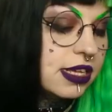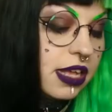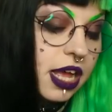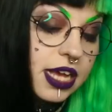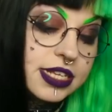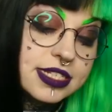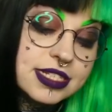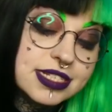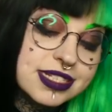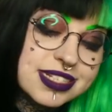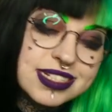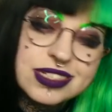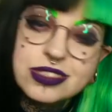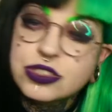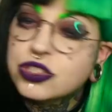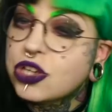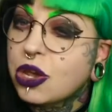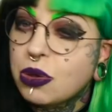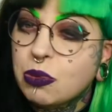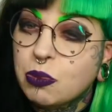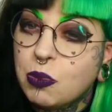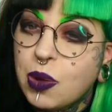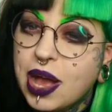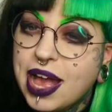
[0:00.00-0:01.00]
I still
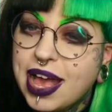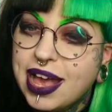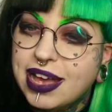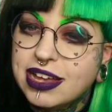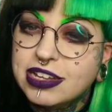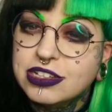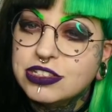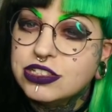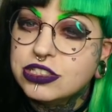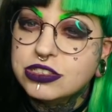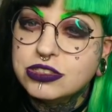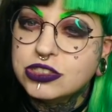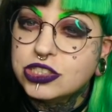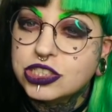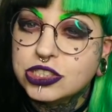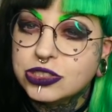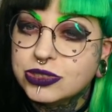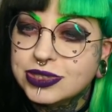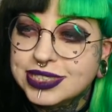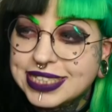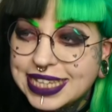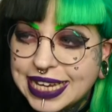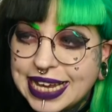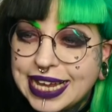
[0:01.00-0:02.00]
don't wear new
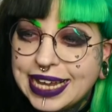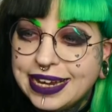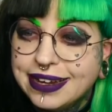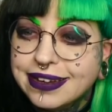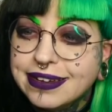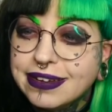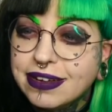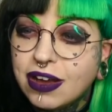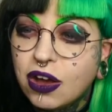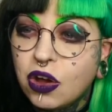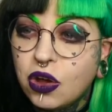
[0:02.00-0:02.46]
shoes in.